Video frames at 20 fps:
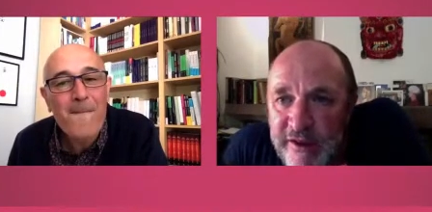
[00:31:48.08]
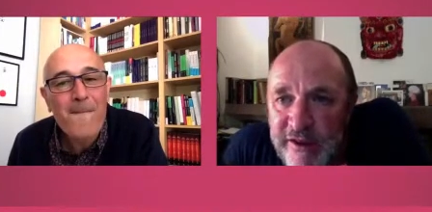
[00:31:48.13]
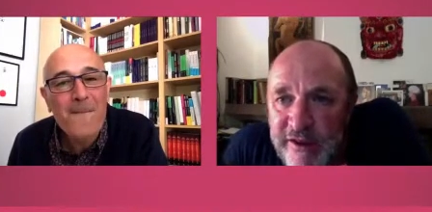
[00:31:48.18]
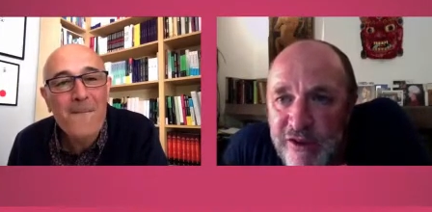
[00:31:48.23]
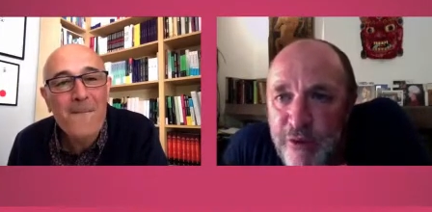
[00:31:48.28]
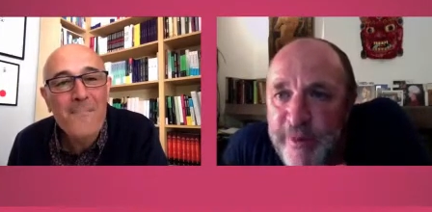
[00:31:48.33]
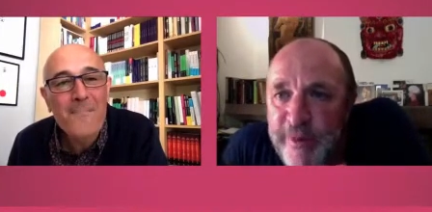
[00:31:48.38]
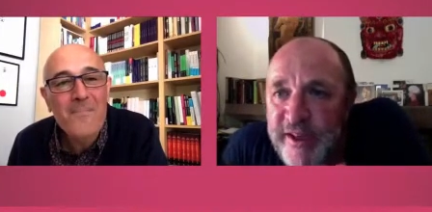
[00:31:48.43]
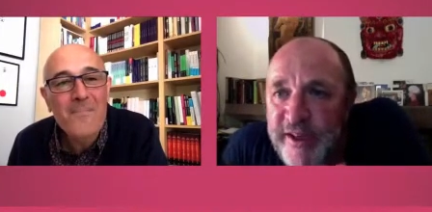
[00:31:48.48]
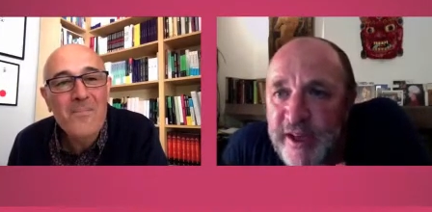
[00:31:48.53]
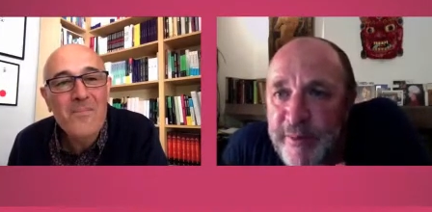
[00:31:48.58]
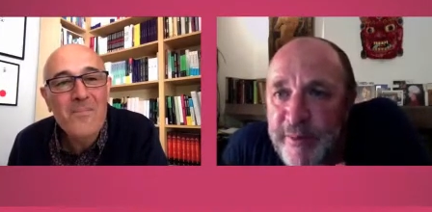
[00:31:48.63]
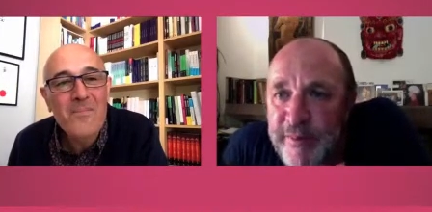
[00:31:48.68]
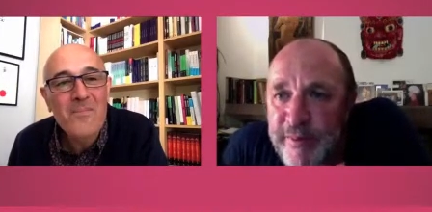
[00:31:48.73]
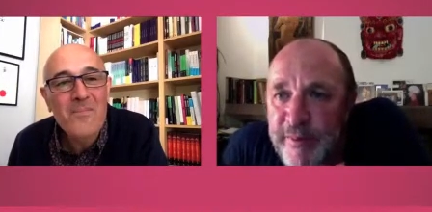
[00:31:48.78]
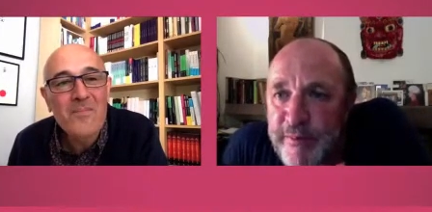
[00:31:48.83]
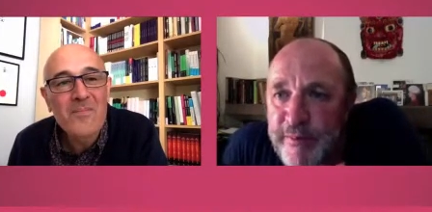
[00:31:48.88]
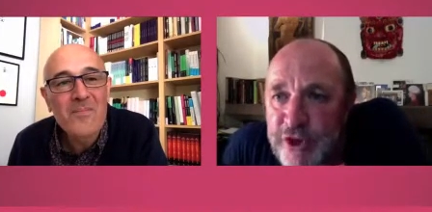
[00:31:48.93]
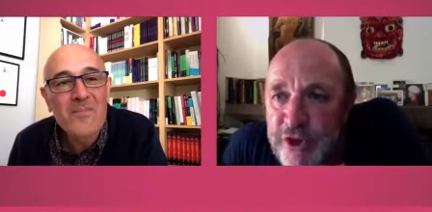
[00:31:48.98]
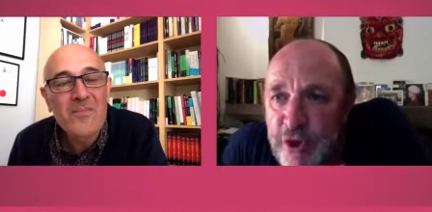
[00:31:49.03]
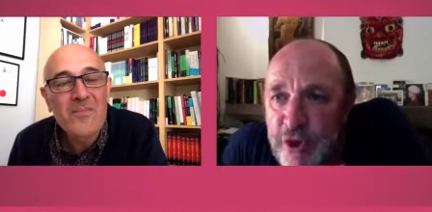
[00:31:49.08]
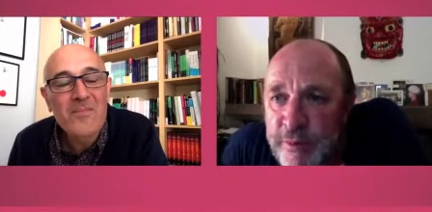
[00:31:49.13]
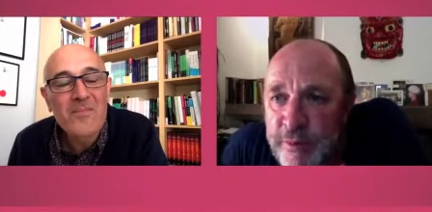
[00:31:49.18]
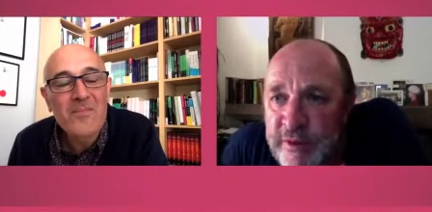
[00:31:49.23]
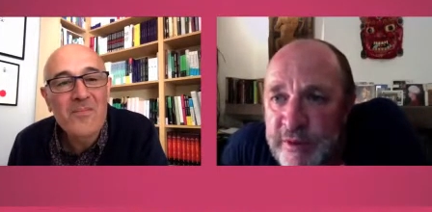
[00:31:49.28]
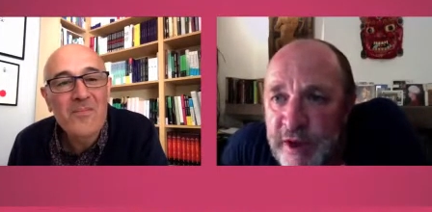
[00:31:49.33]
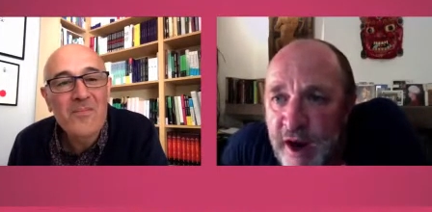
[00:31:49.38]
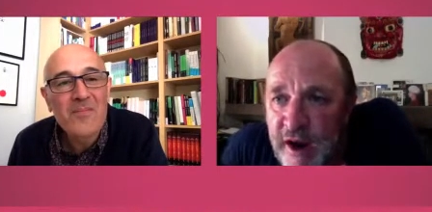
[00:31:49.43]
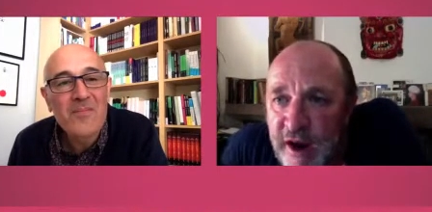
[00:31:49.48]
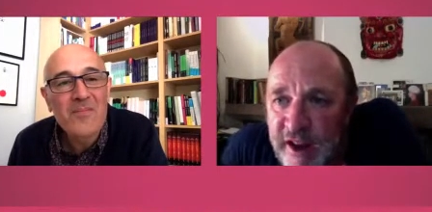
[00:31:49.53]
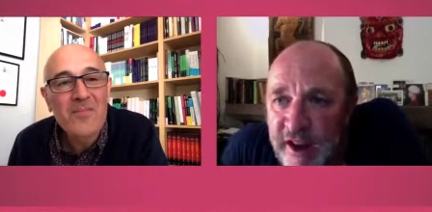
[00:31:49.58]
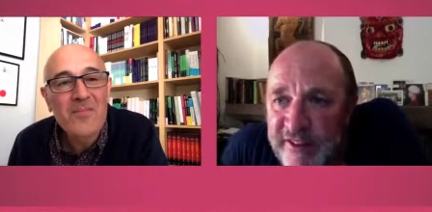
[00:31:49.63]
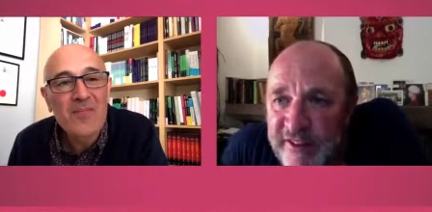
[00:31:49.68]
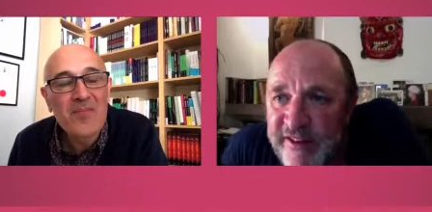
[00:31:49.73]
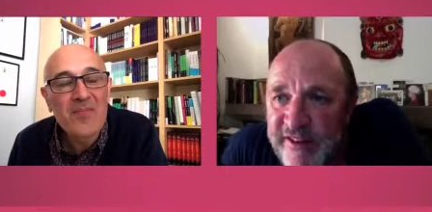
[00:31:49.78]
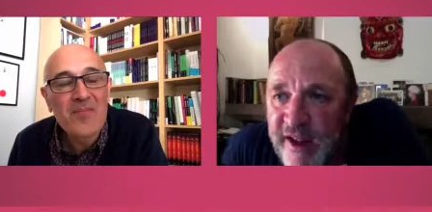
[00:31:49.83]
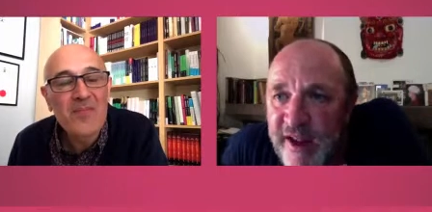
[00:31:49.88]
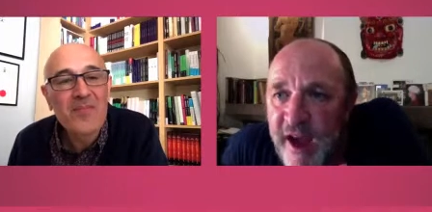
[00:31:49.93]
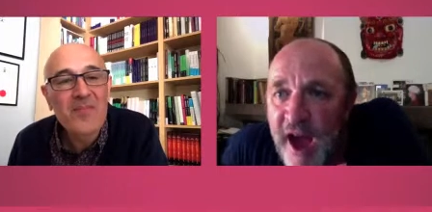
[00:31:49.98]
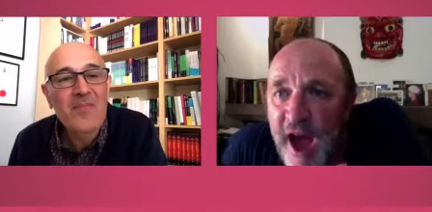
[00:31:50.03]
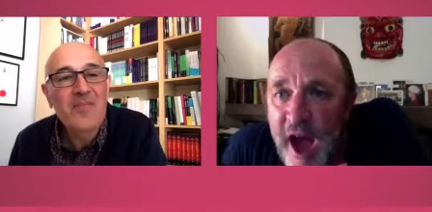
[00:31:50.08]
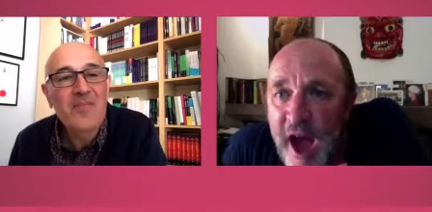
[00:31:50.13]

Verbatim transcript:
Speaker 1: Subhadeep Majumdar asks,